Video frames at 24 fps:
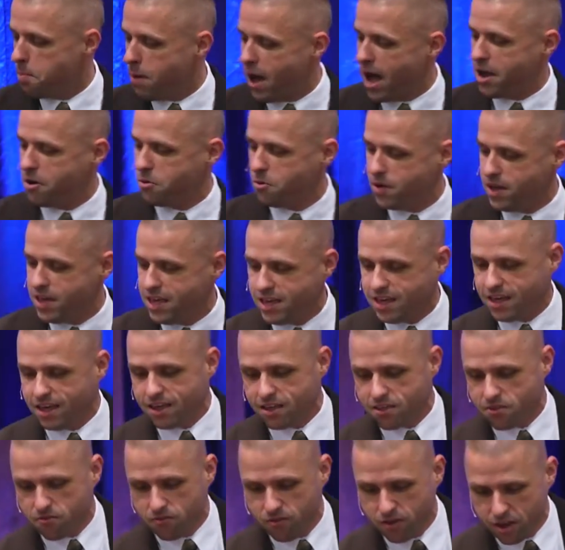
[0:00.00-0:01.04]
my week
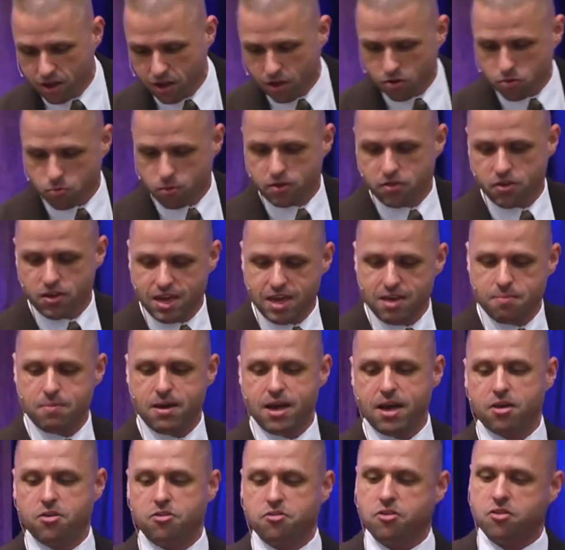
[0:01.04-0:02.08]
is filled with
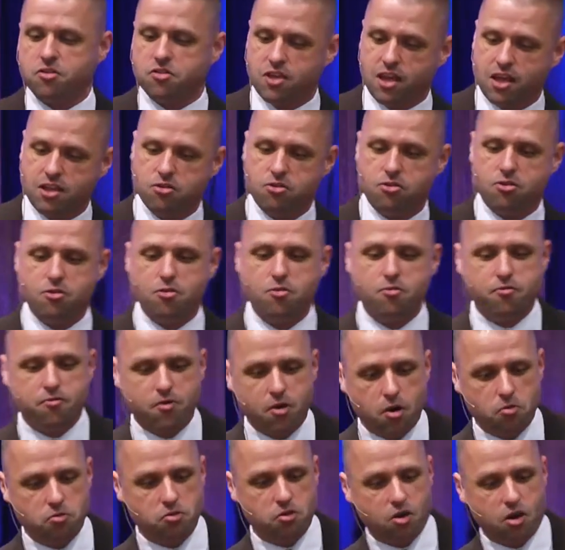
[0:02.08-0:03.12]
emails to tend to,
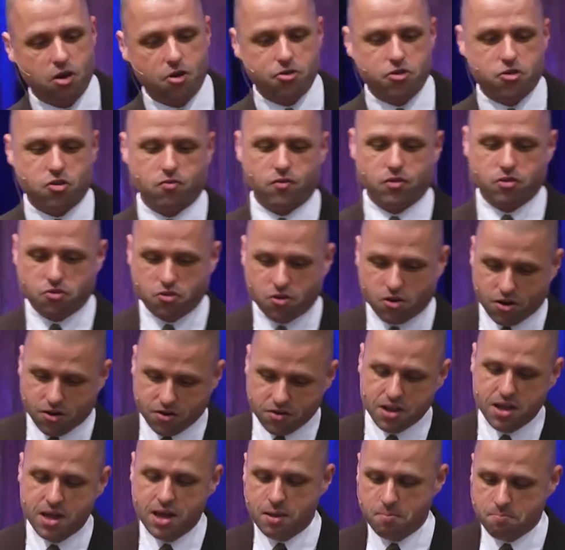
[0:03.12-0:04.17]
phone calls to
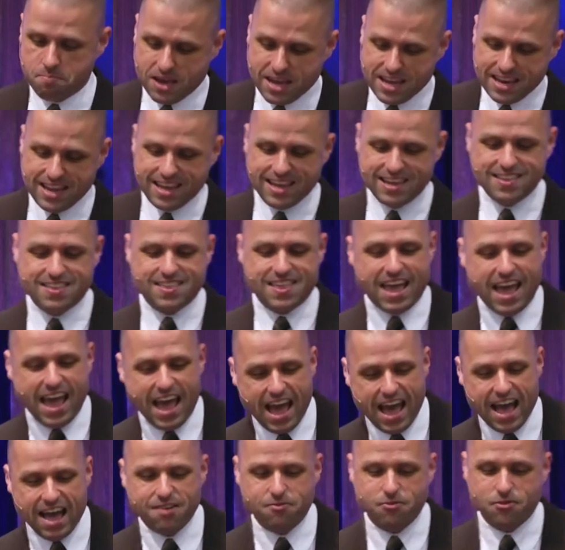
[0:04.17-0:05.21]
return, meetings to
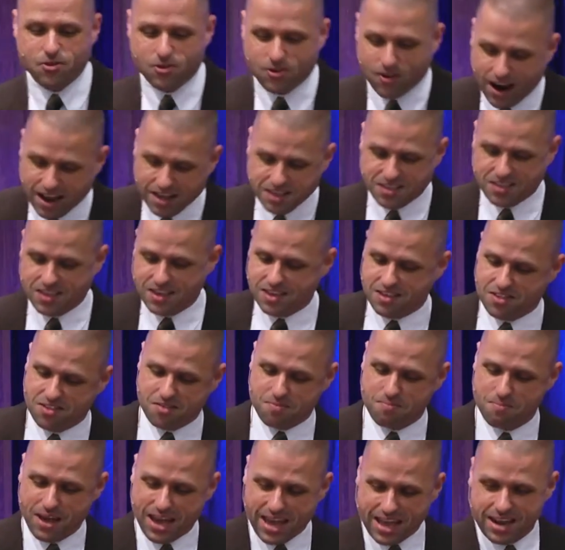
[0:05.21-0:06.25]
have, crises
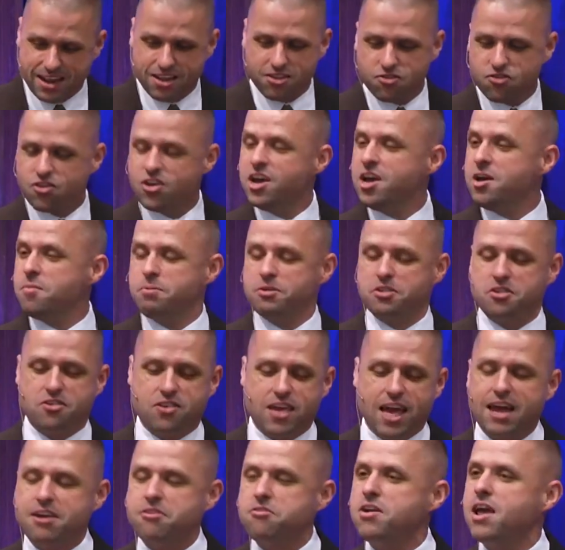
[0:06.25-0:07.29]
to manage. But
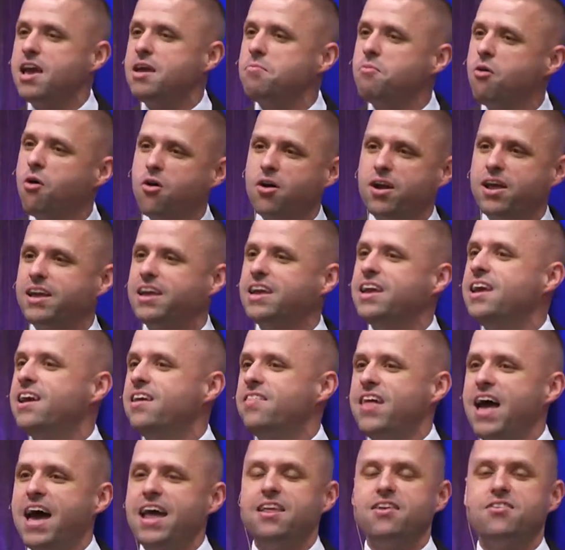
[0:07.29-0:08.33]
Saturday morning,
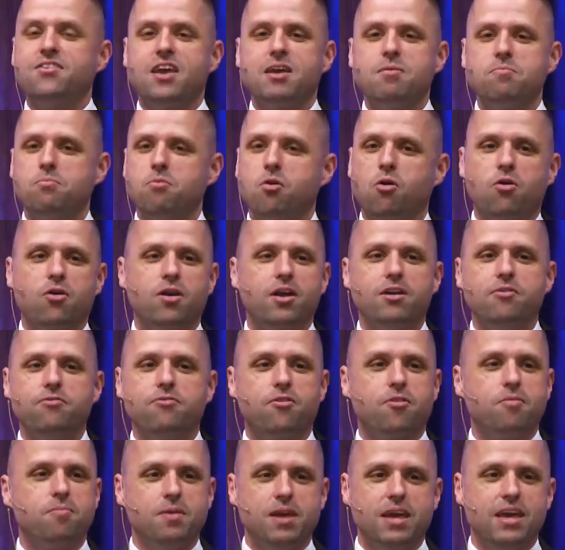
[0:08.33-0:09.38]
that is a morning
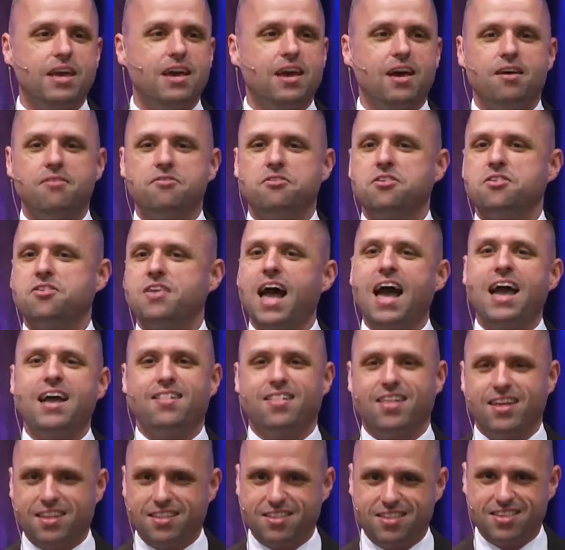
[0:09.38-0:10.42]
for me of
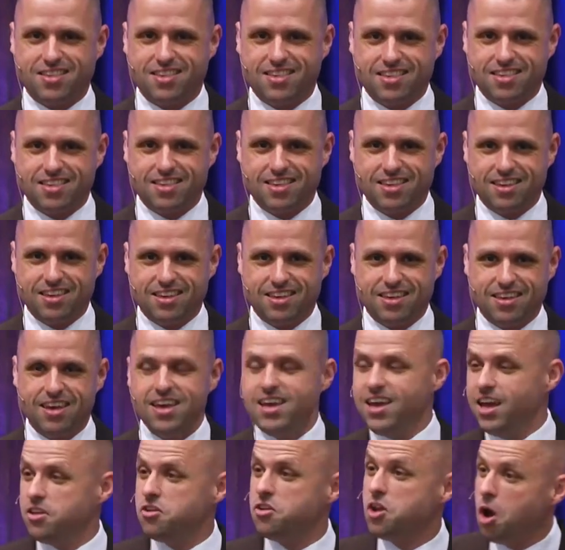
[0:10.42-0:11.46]
silence.
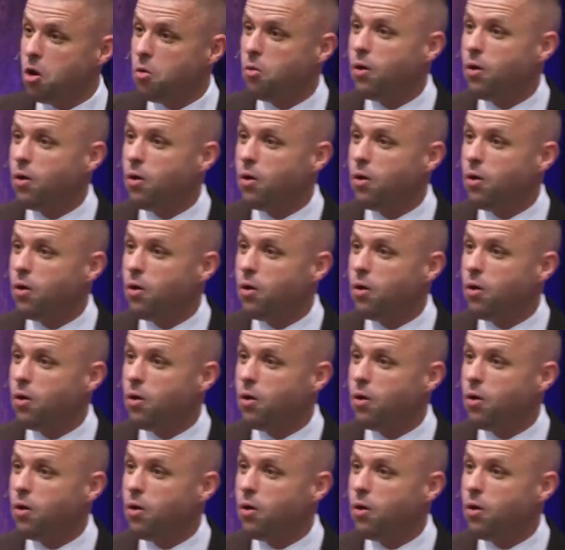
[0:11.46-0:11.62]
And you know